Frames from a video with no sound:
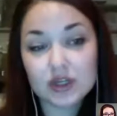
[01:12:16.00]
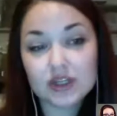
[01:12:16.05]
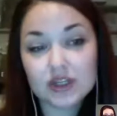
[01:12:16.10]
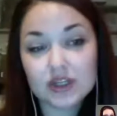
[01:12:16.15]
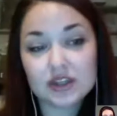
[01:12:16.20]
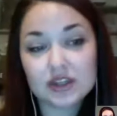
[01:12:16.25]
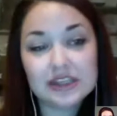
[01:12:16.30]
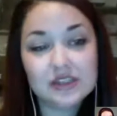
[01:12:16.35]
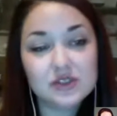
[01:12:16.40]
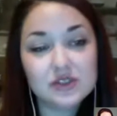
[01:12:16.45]
They
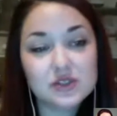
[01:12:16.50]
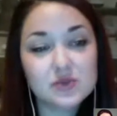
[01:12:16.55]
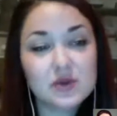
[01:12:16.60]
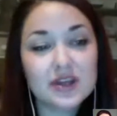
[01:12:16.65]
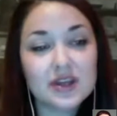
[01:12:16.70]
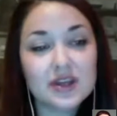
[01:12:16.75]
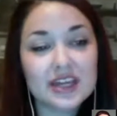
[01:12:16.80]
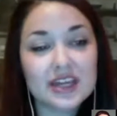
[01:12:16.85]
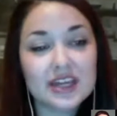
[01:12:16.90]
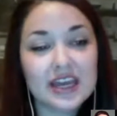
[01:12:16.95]
lose one,
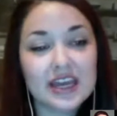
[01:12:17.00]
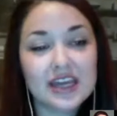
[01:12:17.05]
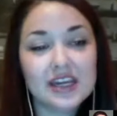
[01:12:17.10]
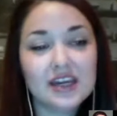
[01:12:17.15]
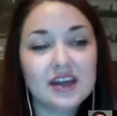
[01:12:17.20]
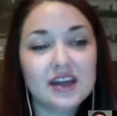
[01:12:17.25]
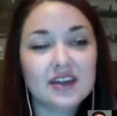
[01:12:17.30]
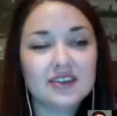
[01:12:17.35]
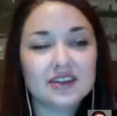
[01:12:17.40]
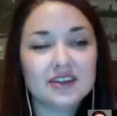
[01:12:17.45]
they gain
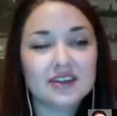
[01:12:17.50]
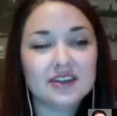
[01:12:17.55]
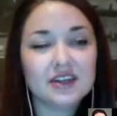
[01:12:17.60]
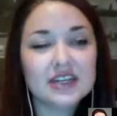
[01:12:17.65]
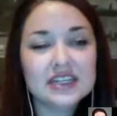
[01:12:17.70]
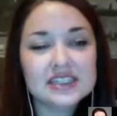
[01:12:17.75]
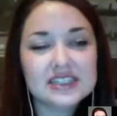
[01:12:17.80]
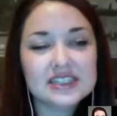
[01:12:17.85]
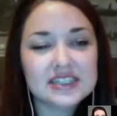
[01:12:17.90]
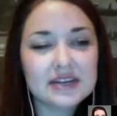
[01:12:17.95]
another.
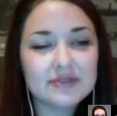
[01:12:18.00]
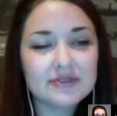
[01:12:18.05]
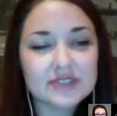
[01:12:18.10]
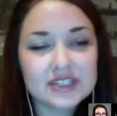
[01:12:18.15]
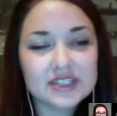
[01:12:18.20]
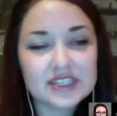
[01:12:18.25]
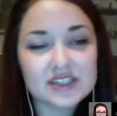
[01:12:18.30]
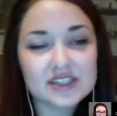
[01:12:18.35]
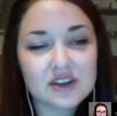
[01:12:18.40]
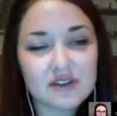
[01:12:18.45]
San
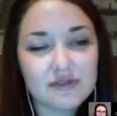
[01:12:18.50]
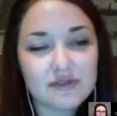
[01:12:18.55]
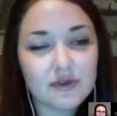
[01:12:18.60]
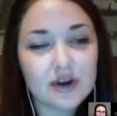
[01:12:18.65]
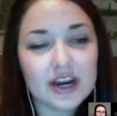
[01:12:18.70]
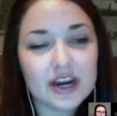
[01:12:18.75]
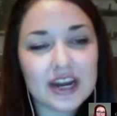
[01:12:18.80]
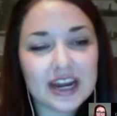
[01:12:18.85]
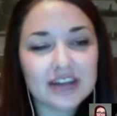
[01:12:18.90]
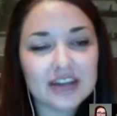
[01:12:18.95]
Francisco
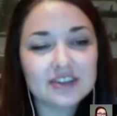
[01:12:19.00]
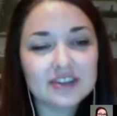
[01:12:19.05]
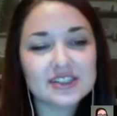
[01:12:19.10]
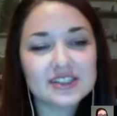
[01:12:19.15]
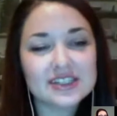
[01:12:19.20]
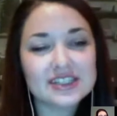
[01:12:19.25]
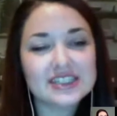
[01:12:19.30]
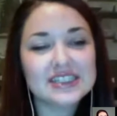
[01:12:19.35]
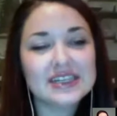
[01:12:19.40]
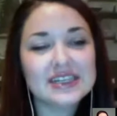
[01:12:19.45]
49ers, the
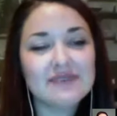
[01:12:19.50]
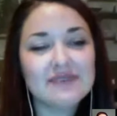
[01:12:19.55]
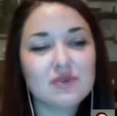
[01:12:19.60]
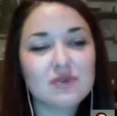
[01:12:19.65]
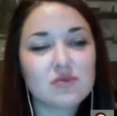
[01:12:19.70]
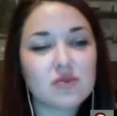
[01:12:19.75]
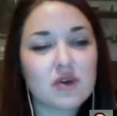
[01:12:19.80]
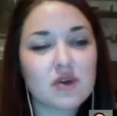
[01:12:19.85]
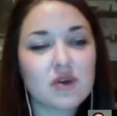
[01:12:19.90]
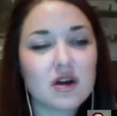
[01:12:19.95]
Denver
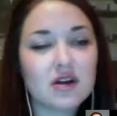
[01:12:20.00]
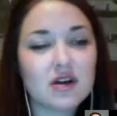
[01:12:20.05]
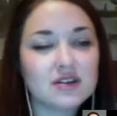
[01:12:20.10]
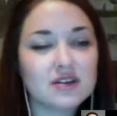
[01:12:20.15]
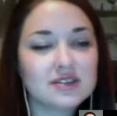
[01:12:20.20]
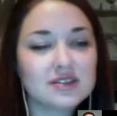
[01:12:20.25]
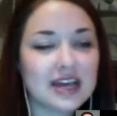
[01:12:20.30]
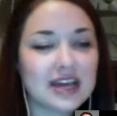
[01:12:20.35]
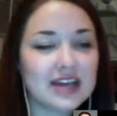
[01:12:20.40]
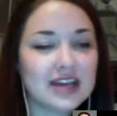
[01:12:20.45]
Broncos.
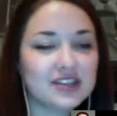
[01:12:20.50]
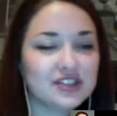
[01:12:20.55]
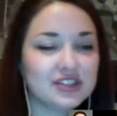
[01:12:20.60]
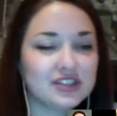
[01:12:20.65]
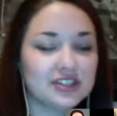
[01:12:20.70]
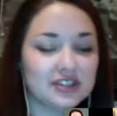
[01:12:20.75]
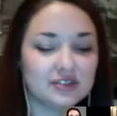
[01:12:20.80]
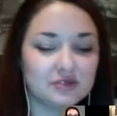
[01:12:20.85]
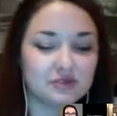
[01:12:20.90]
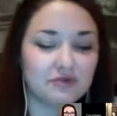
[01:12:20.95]
Ashley,
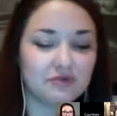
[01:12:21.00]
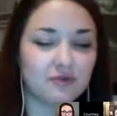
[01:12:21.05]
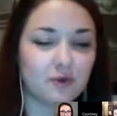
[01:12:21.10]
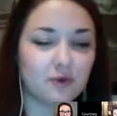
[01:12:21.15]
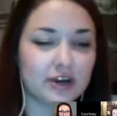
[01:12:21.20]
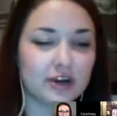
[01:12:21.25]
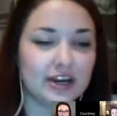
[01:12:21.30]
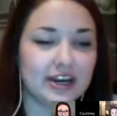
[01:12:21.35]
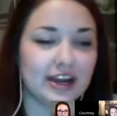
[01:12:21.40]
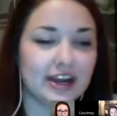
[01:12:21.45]
those
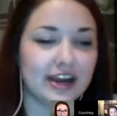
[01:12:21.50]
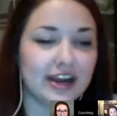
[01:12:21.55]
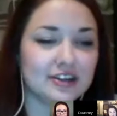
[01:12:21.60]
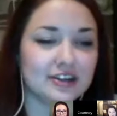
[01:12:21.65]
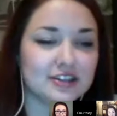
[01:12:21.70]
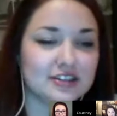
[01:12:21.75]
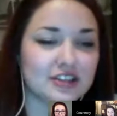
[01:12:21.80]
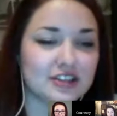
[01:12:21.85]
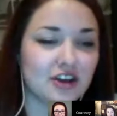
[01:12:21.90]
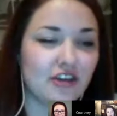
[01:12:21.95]

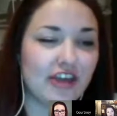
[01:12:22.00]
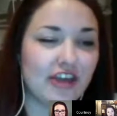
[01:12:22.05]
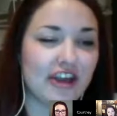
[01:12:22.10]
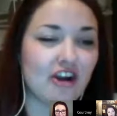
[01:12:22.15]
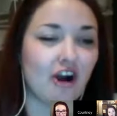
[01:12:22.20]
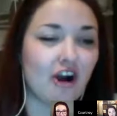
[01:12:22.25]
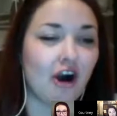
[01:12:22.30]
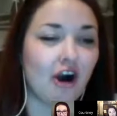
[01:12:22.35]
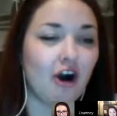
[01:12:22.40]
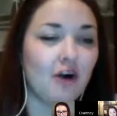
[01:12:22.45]
49ers, are they
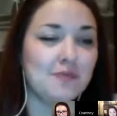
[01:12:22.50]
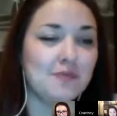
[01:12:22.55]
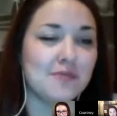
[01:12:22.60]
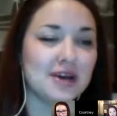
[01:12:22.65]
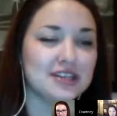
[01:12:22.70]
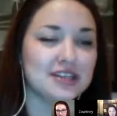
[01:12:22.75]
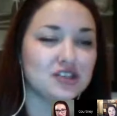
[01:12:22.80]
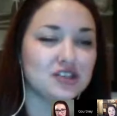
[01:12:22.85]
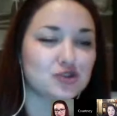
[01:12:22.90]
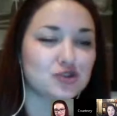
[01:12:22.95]
all
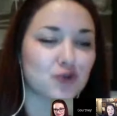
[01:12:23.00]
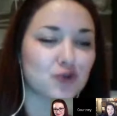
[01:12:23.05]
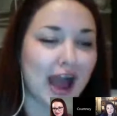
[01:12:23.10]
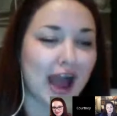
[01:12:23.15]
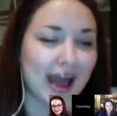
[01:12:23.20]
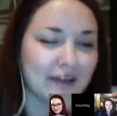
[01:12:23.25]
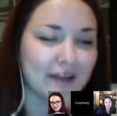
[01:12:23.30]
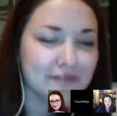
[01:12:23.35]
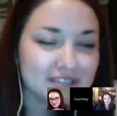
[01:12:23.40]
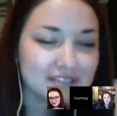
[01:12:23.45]
must
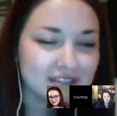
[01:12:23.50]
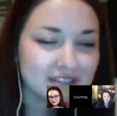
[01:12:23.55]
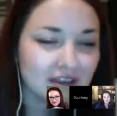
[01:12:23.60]
drafts?